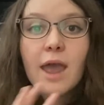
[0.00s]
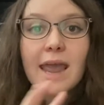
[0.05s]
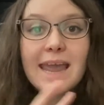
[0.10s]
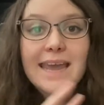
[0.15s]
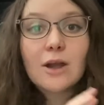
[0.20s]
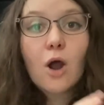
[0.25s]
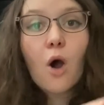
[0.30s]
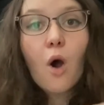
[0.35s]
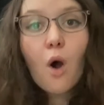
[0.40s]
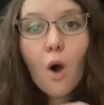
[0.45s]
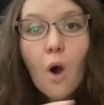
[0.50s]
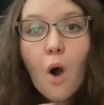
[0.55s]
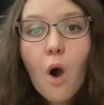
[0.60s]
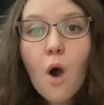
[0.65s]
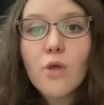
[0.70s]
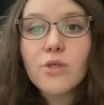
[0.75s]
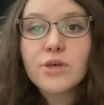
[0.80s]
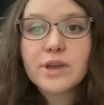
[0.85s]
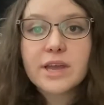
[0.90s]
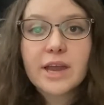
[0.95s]
in
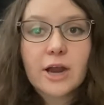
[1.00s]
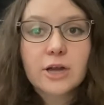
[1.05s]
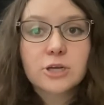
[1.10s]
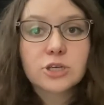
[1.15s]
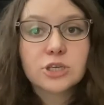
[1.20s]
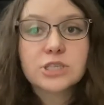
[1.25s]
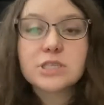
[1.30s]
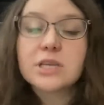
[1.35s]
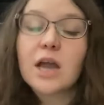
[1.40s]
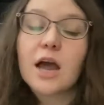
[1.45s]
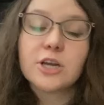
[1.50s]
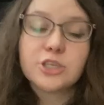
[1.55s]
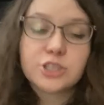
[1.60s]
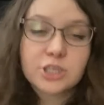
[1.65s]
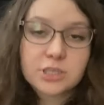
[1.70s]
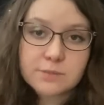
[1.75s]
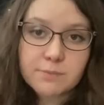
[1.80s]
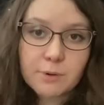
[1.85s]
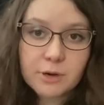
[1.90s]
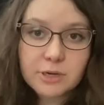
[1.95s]
all the characters, not
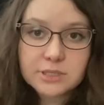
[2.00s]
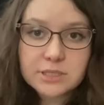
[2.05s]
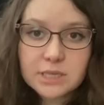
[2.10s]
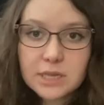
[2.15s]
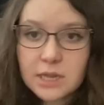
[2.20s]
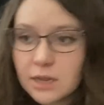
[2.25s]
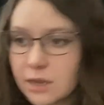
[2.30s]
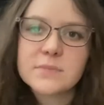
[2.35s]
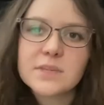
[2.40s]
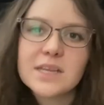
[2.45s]
just Percy.